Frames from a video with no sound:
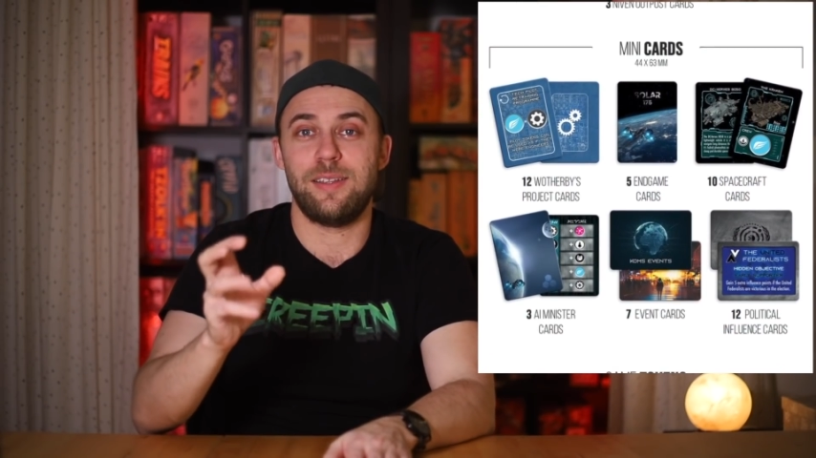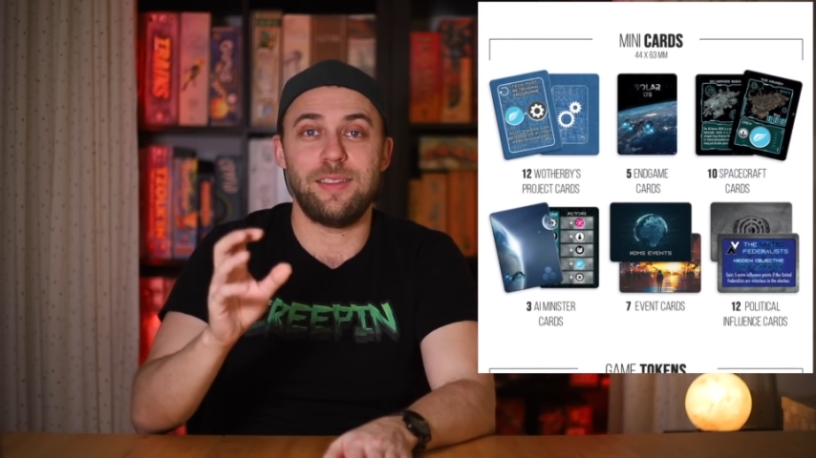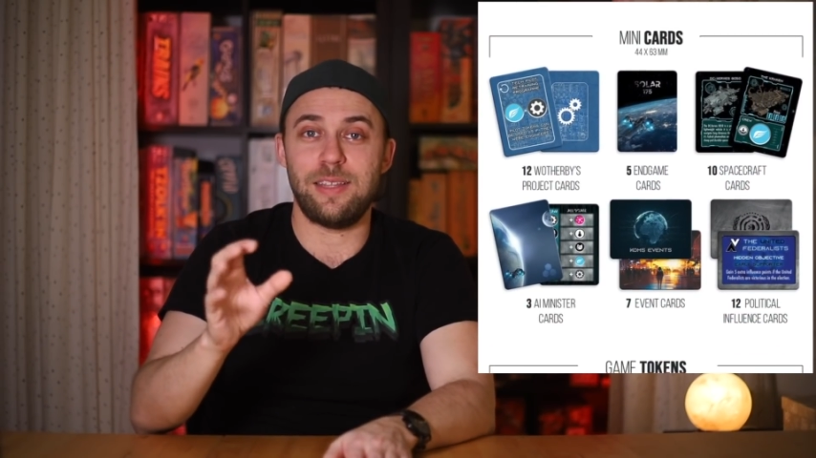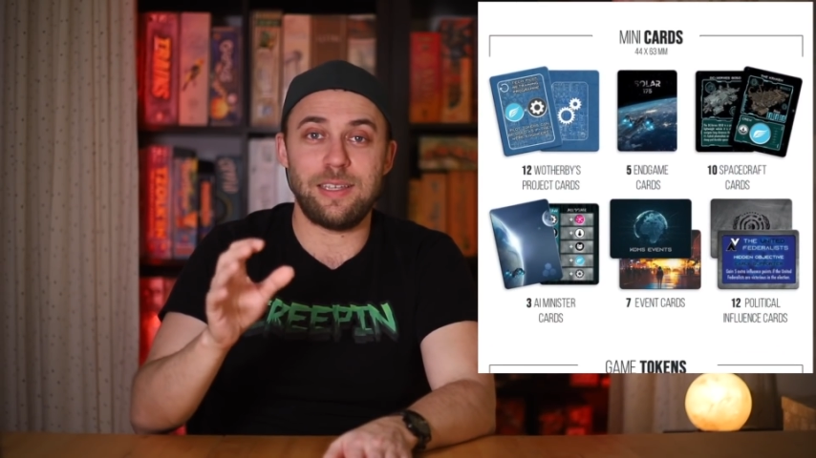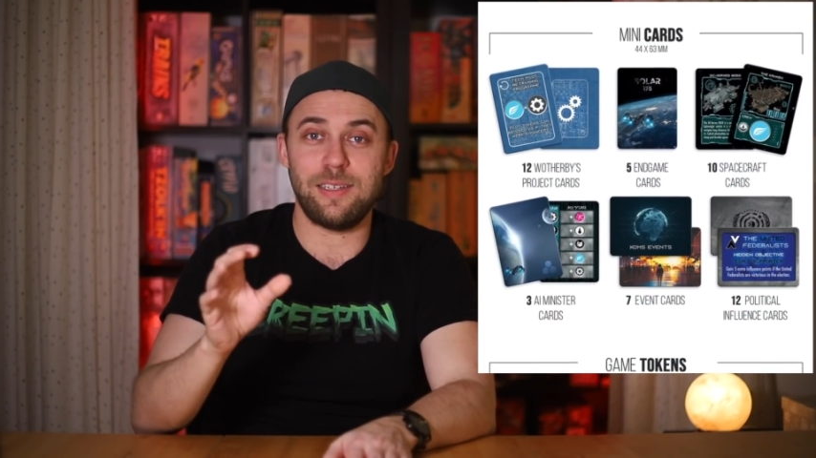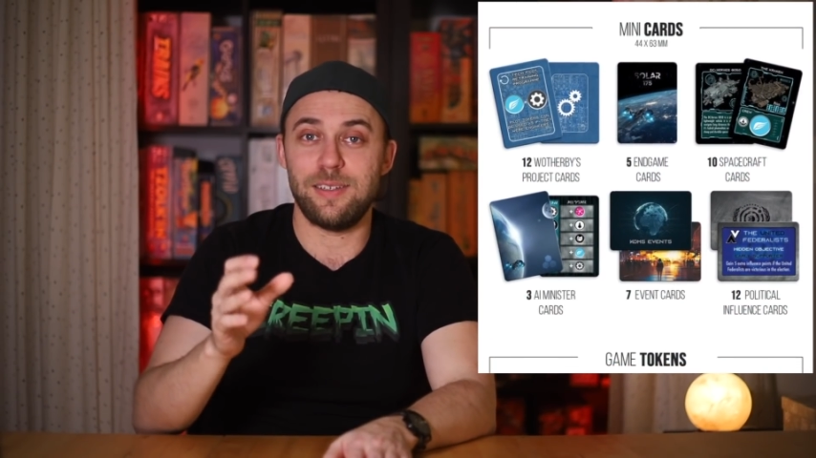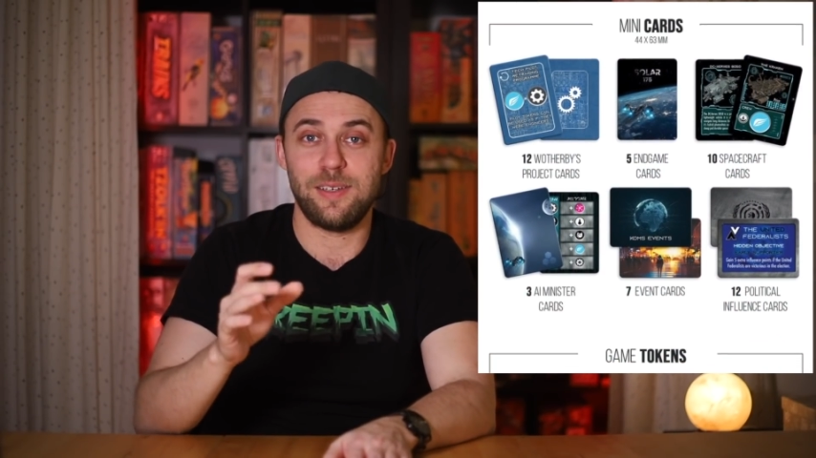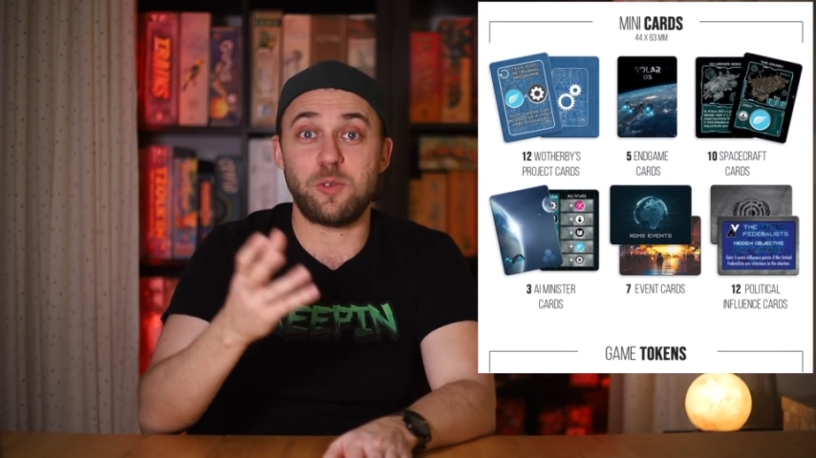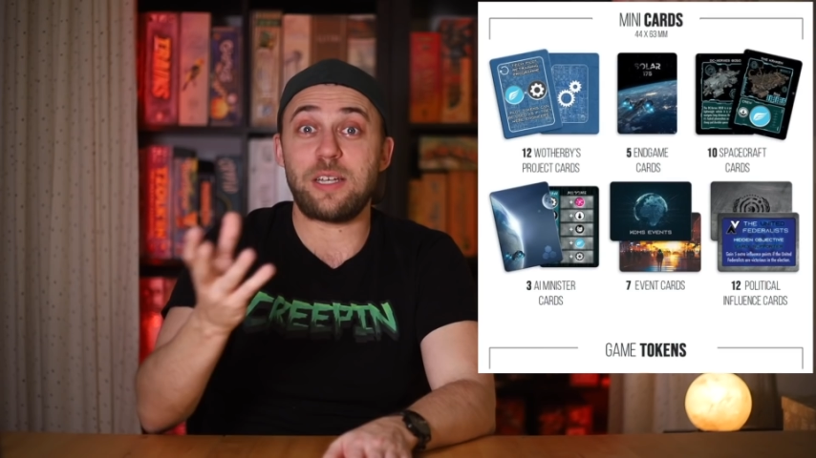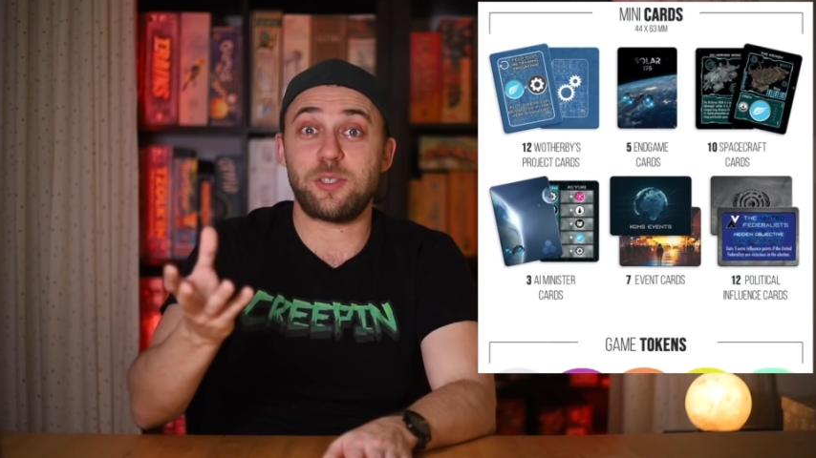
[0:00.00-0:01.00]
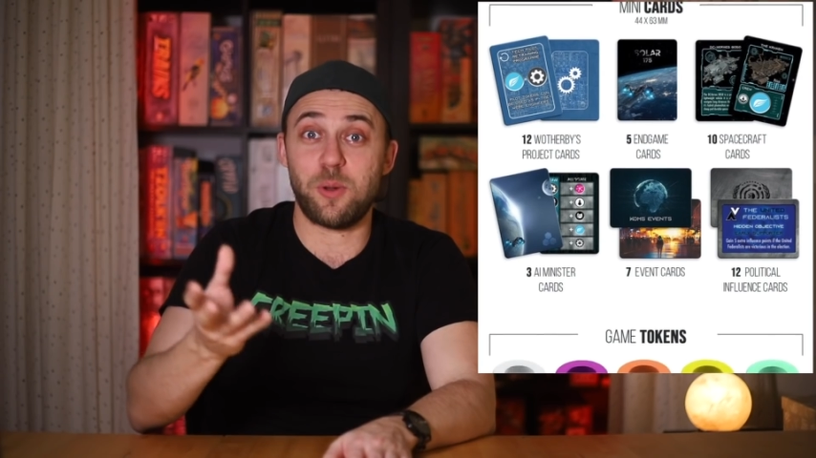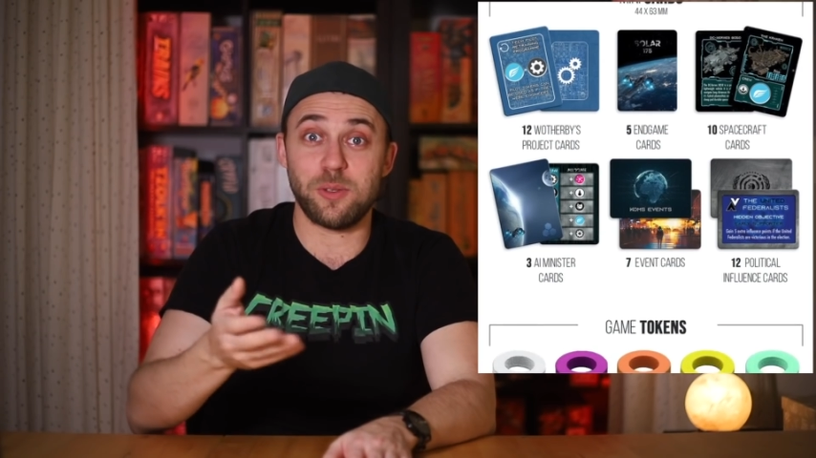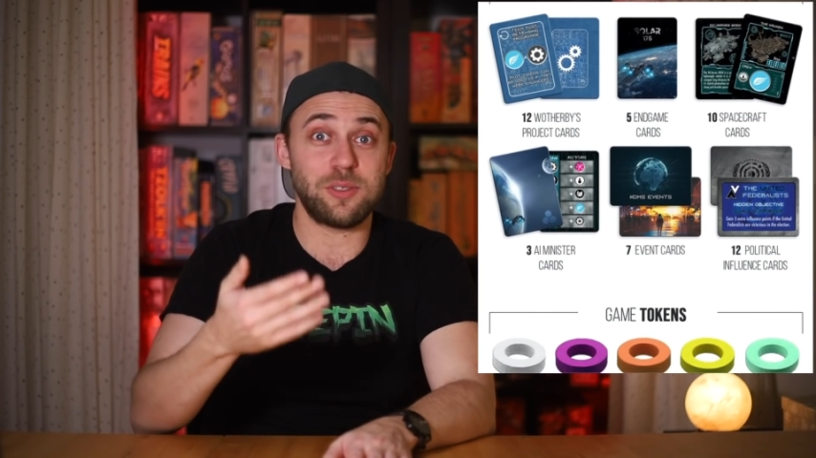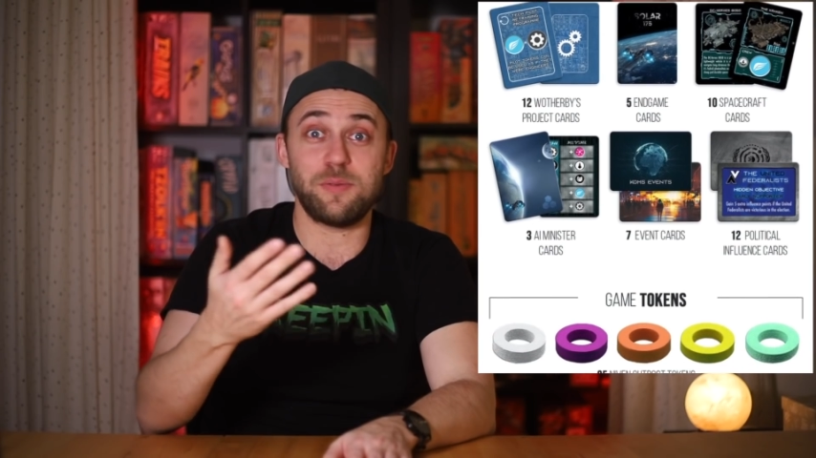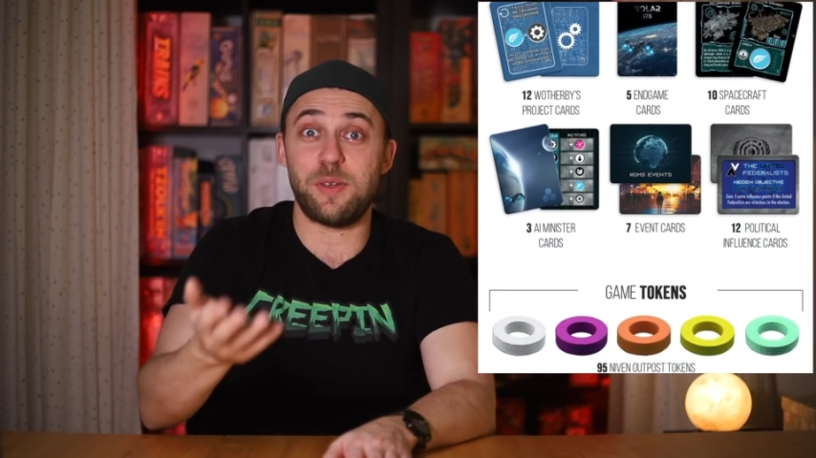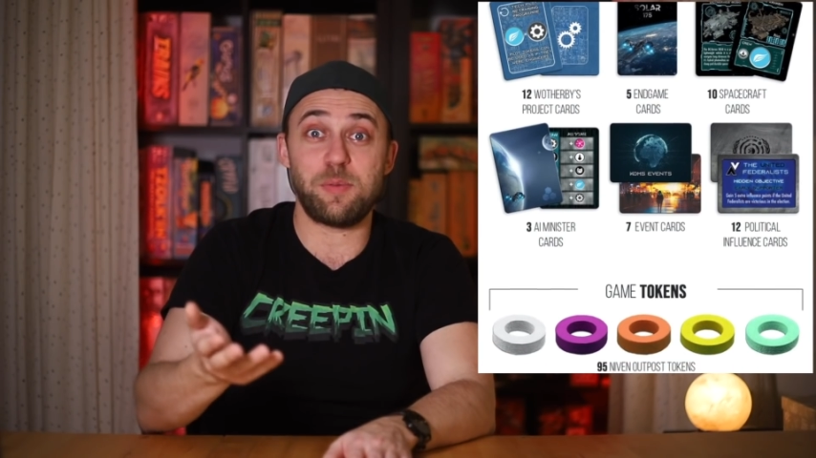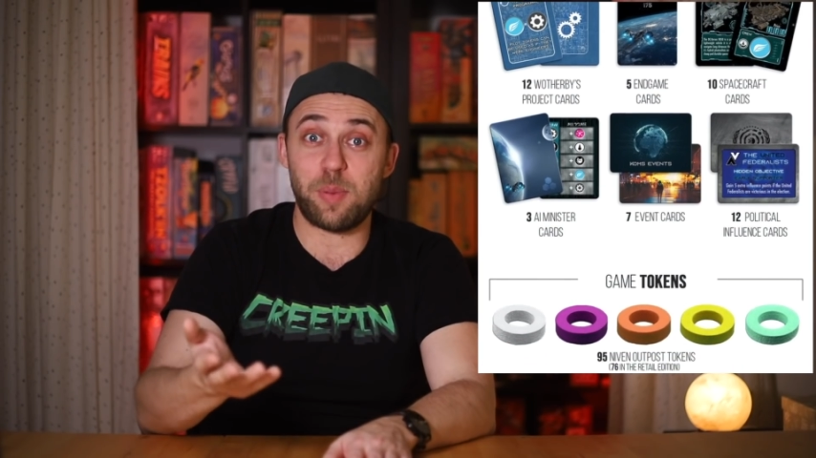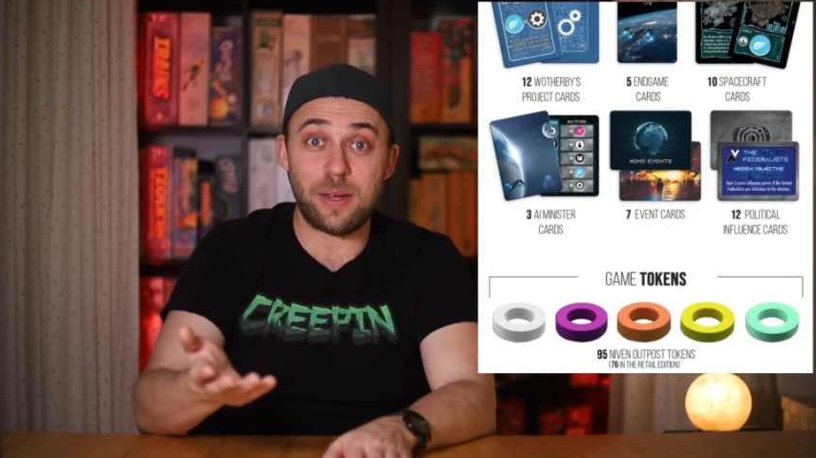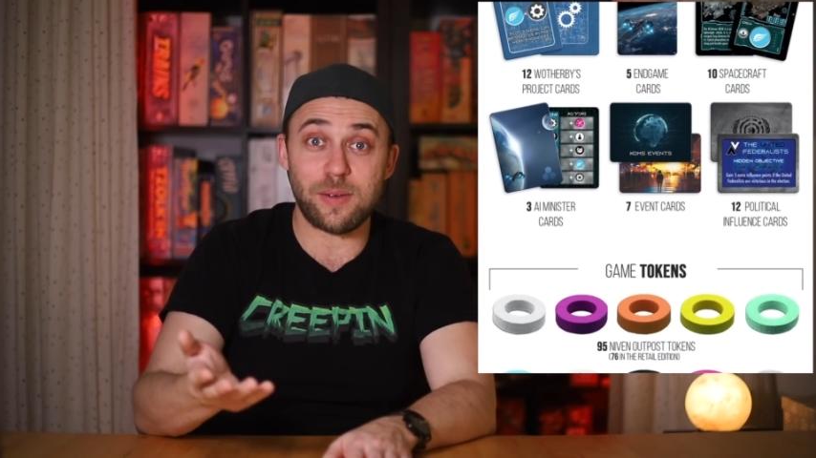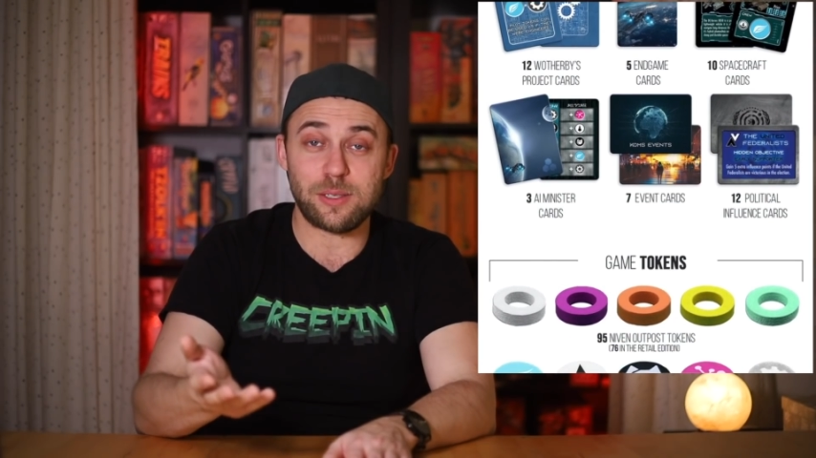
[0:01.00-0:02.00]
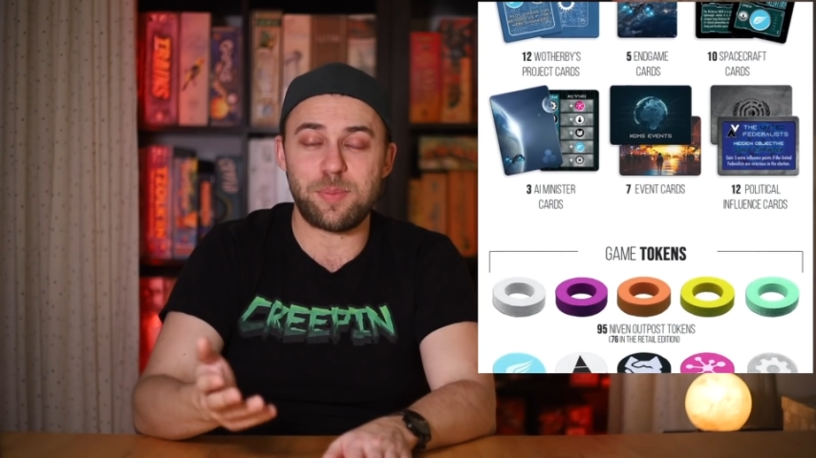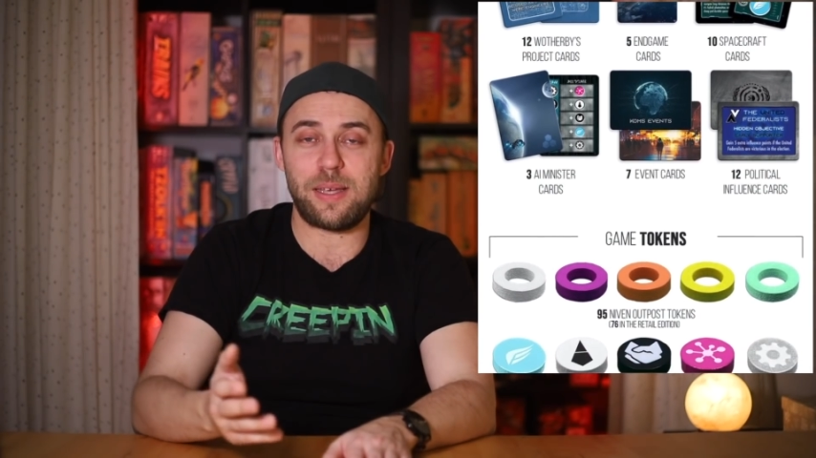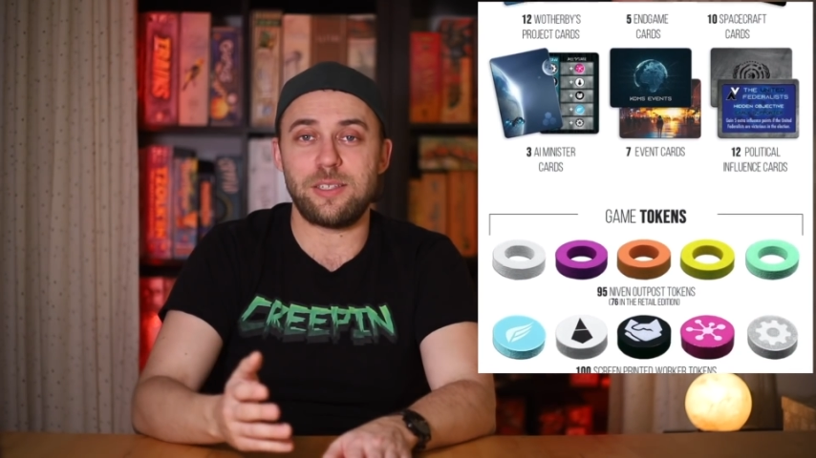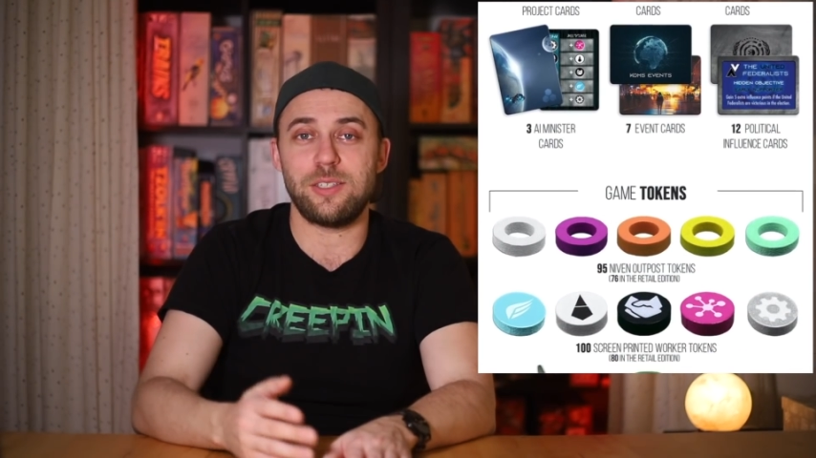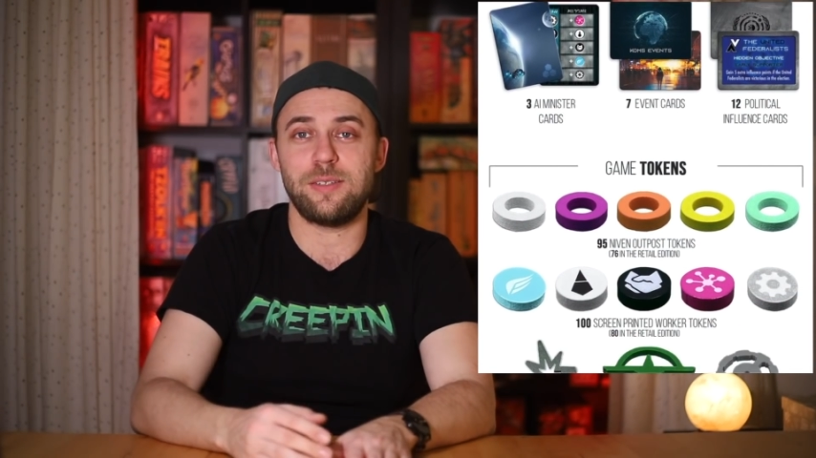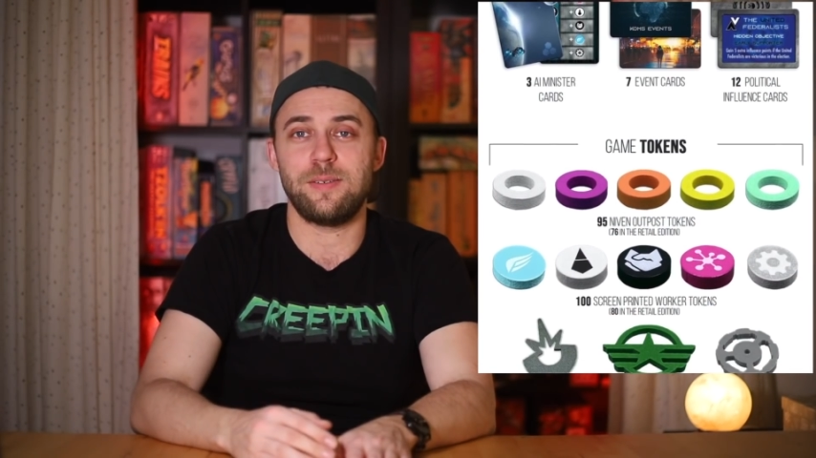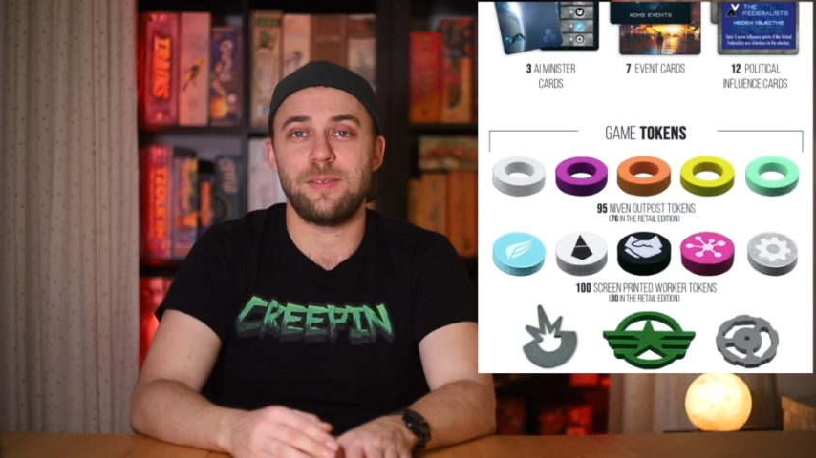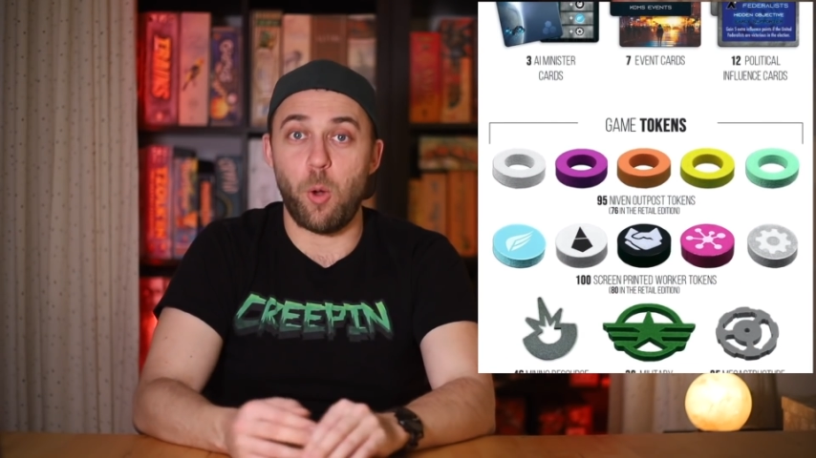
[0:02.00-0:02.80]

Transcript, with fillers: the stretch goals and fifth player expansion,